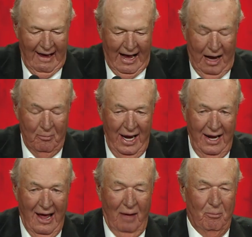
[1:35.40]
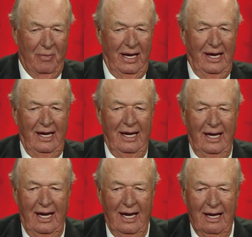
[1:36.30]
I may not
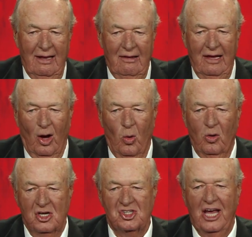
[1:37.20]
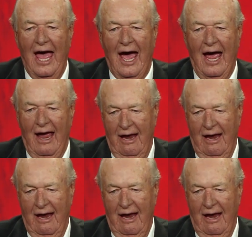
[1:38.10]
be the oldest guy